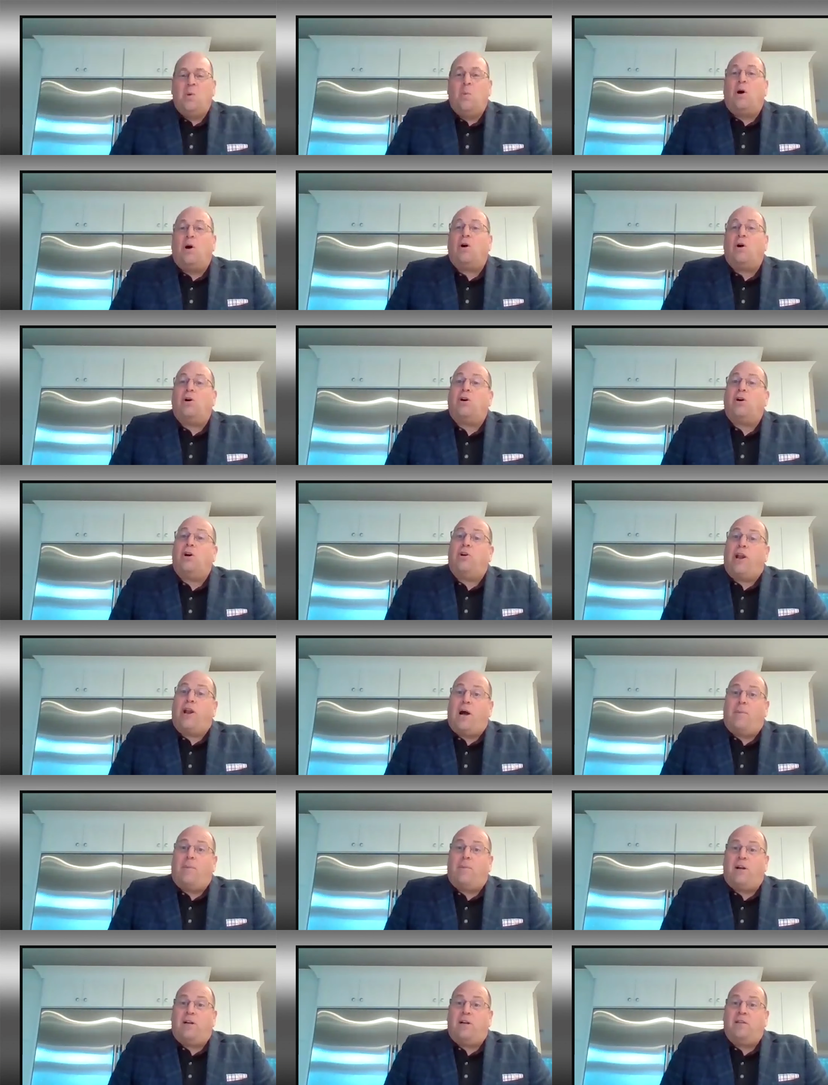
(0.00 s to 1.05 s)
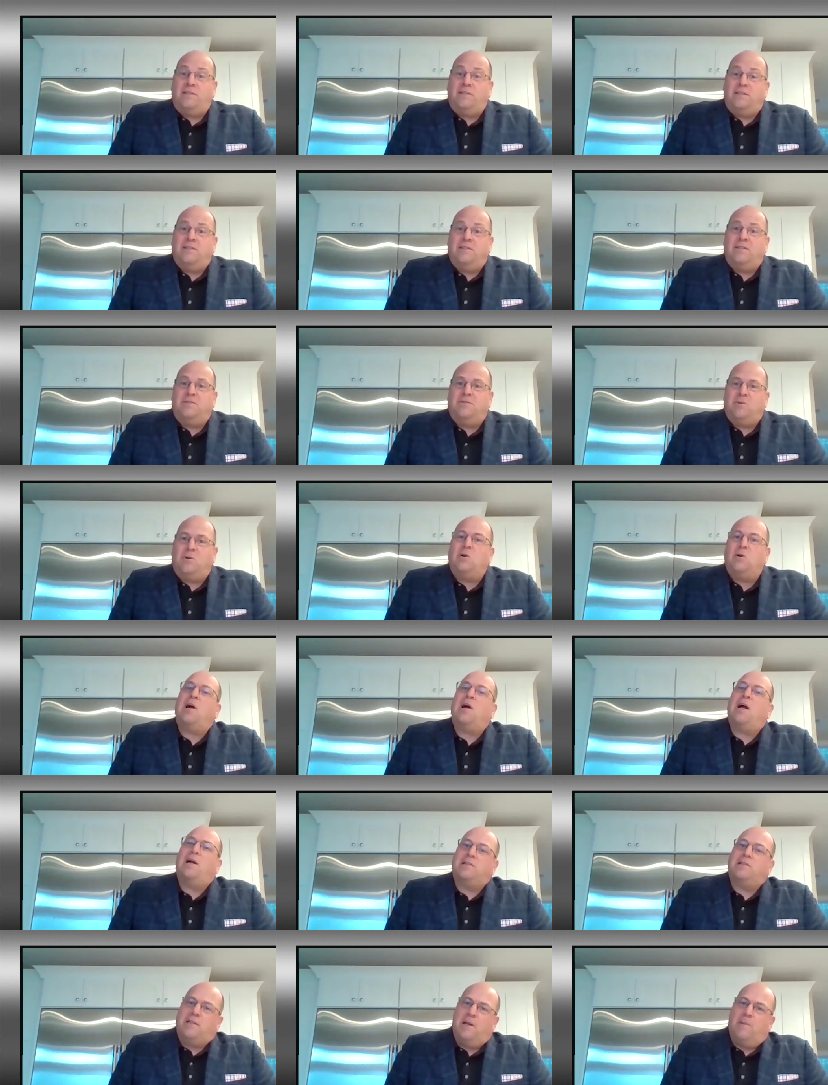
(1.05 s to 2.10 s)
Well, hello, NAILBA.
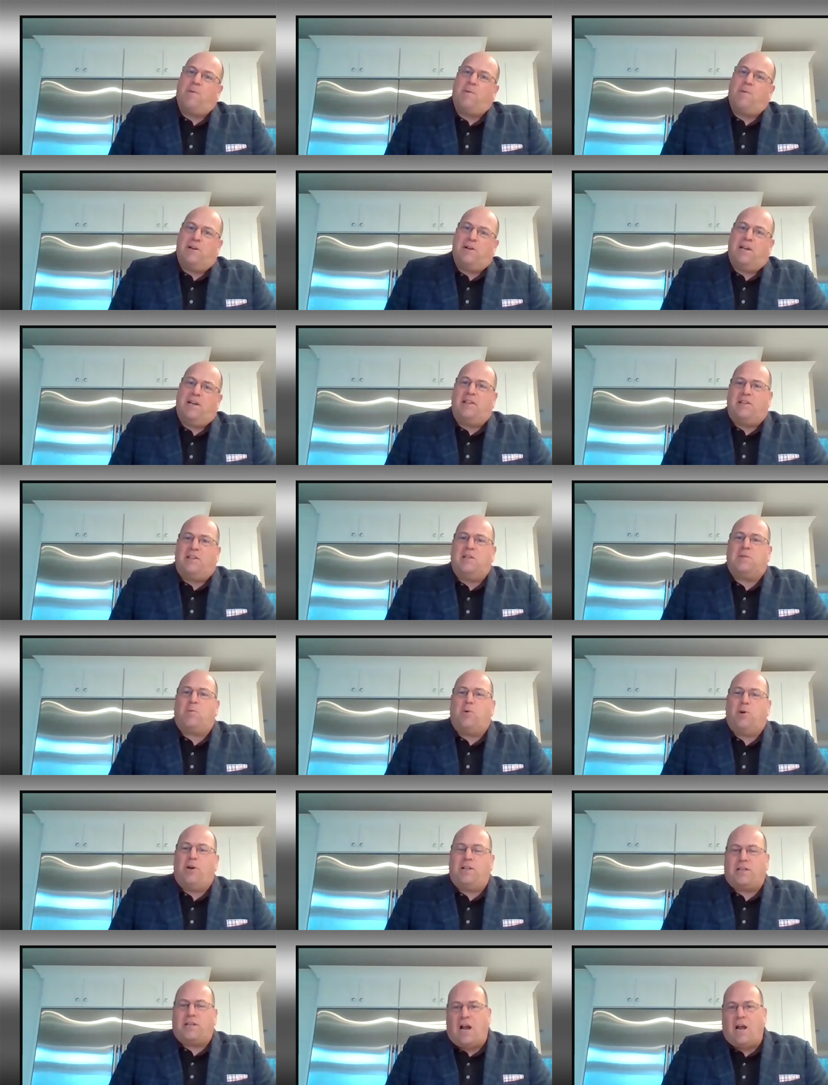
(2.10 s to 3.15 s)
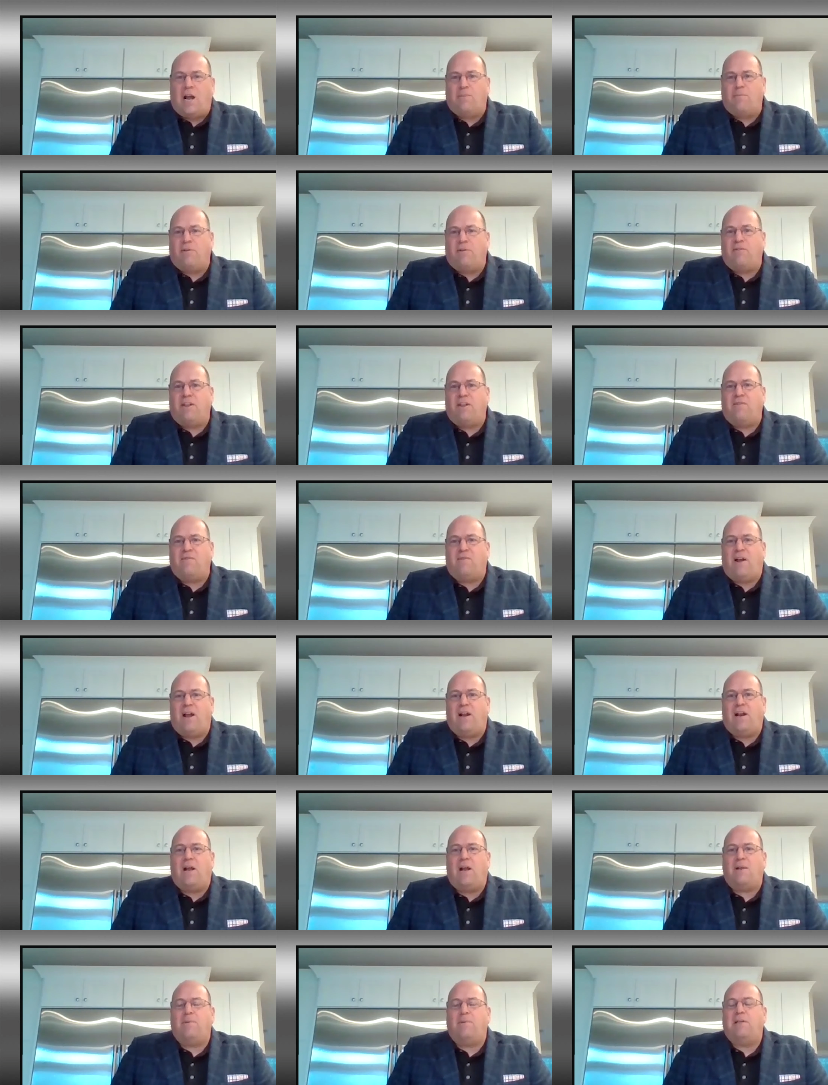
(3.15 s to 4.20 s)
Typically, at this point in time of the
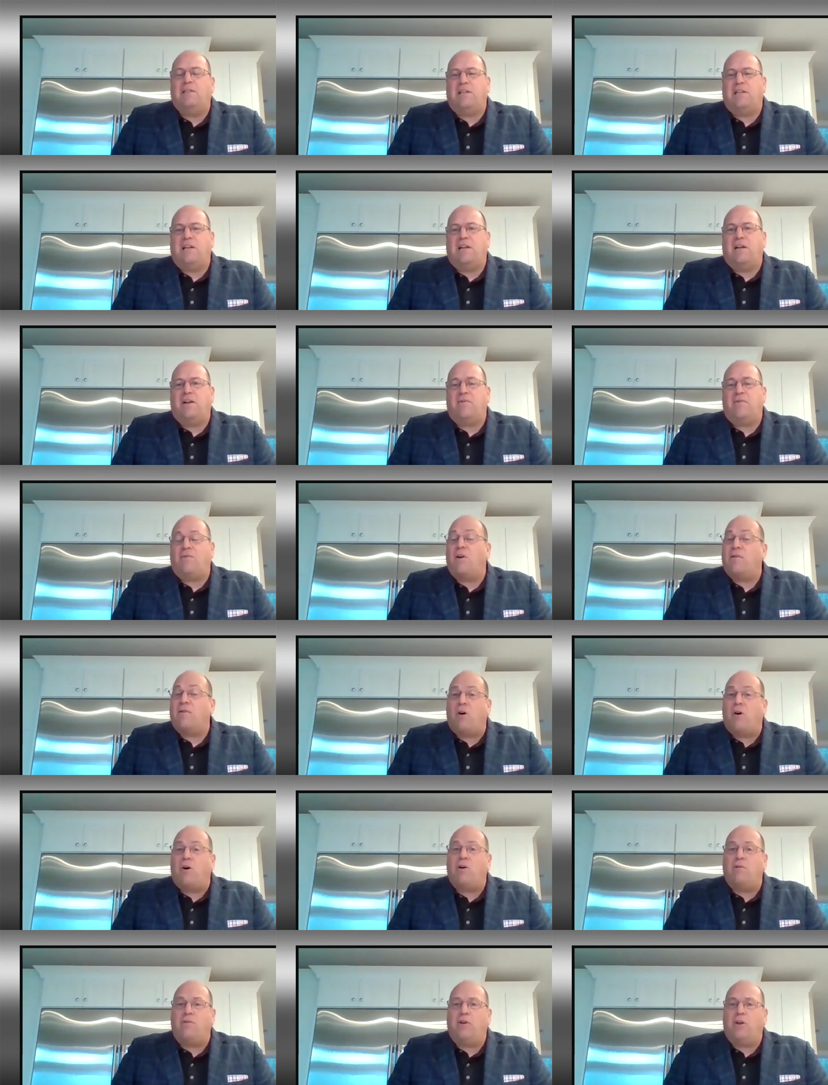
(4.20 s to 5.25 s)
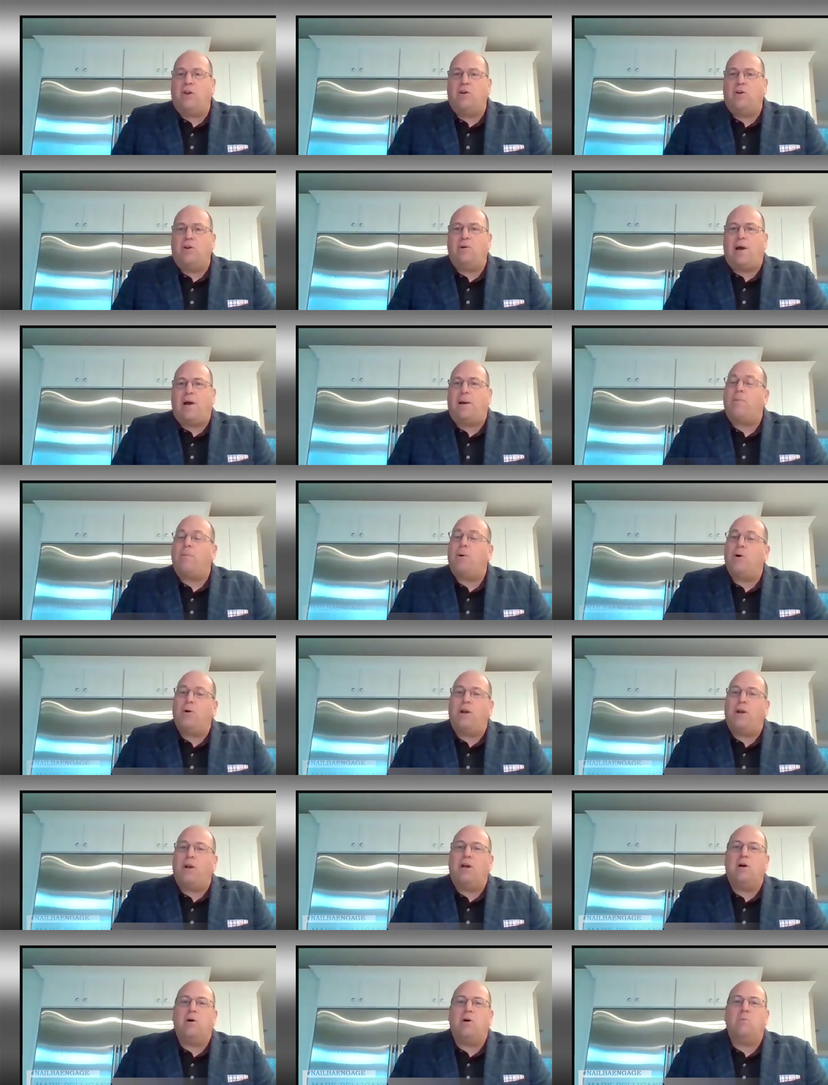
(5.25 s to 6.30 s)
event, I'd be sitting in front of all of you at a
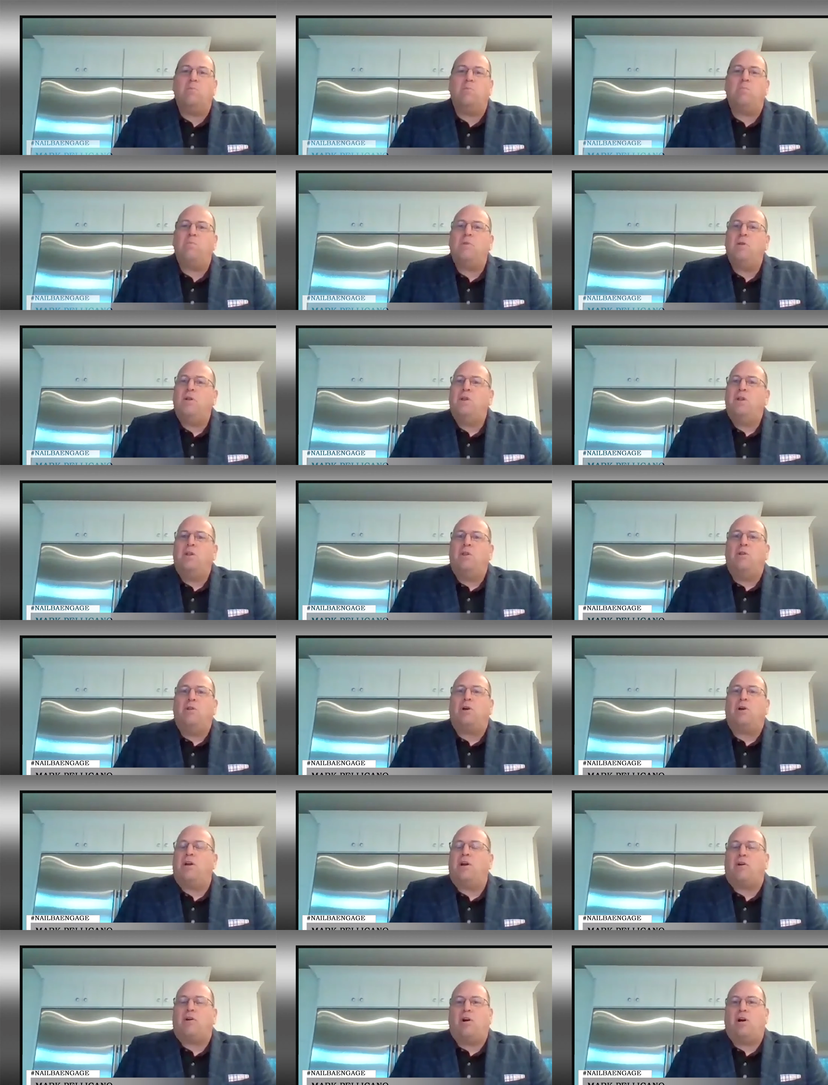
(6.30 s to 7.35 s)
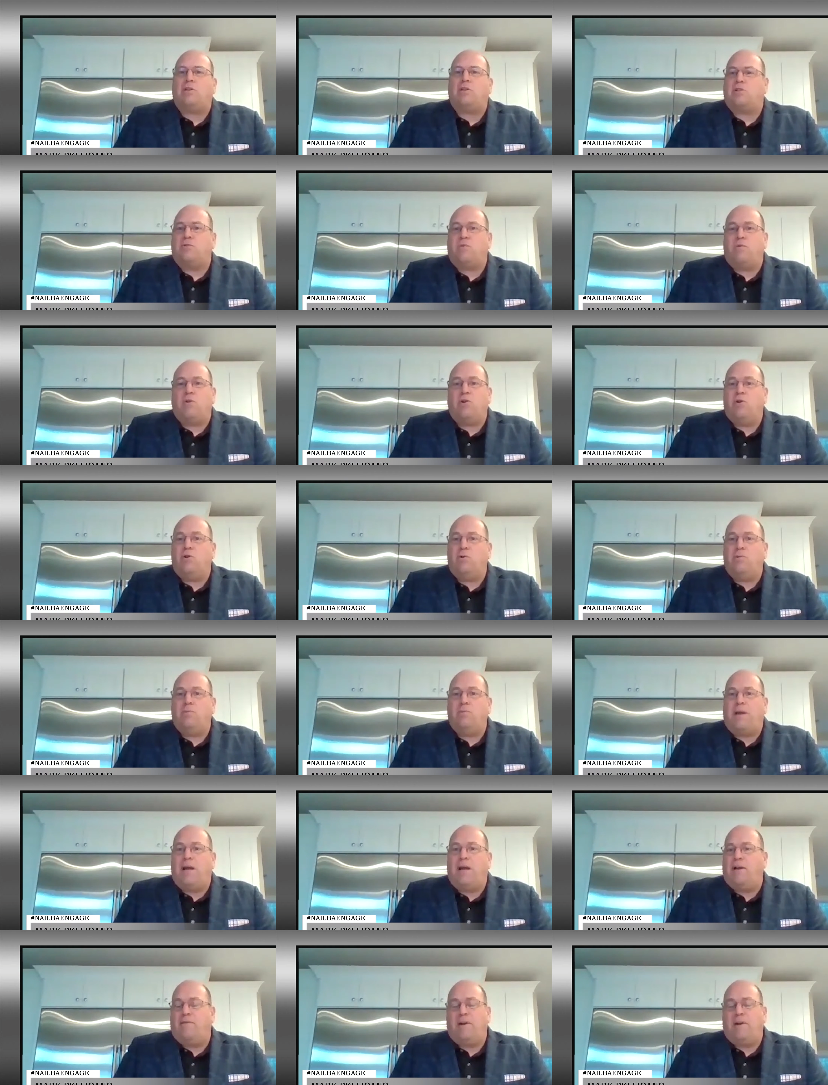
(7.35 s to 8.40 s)
podium, looking across the
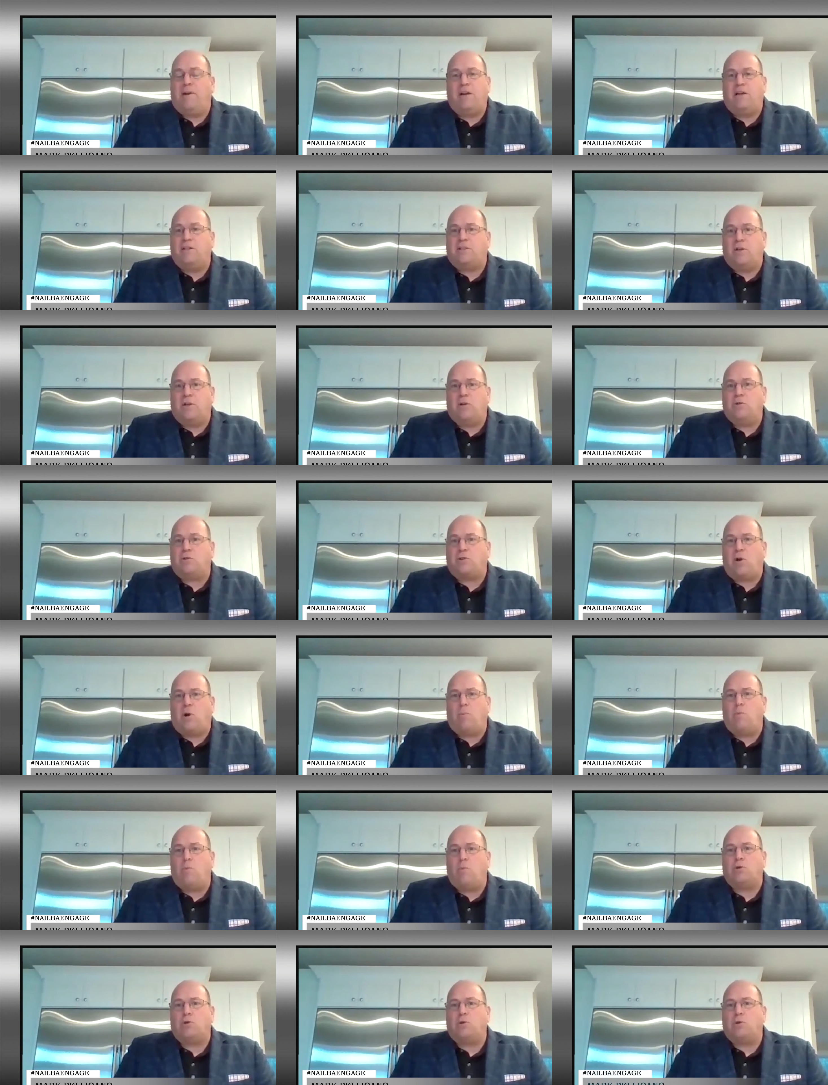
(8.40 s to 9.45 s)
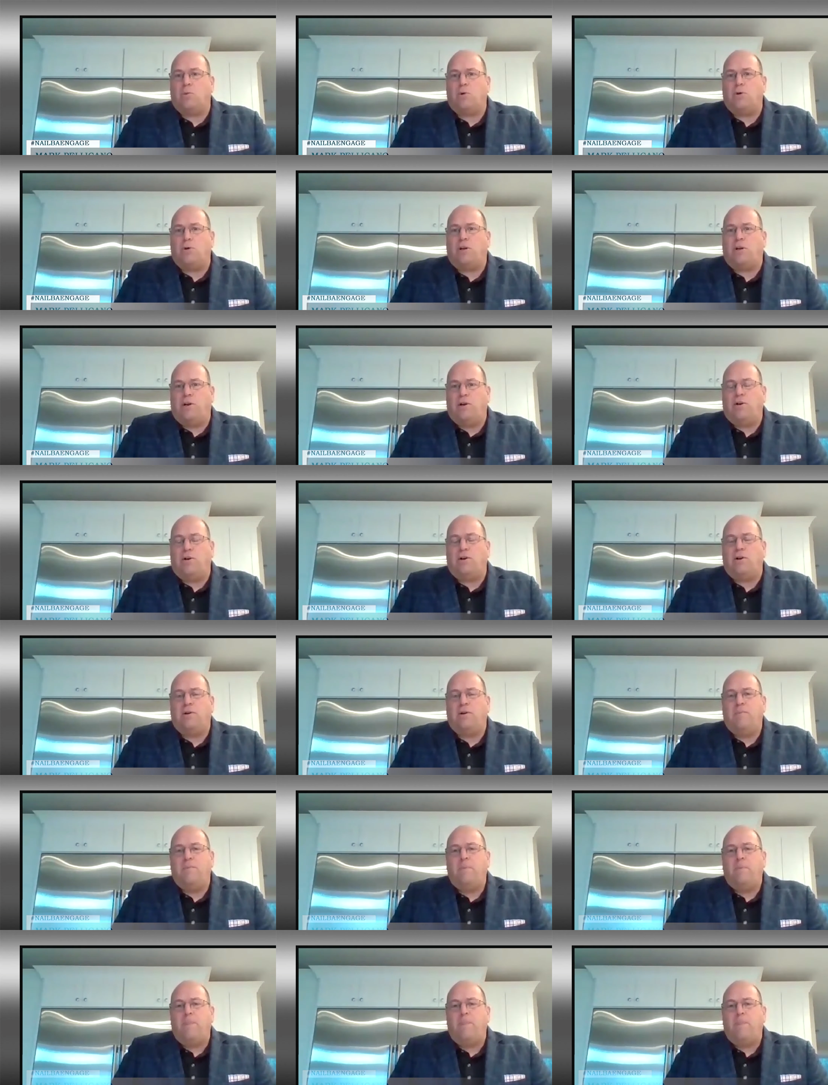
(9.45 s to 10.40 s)
room, getting ready to toast our Mooers Award dinner.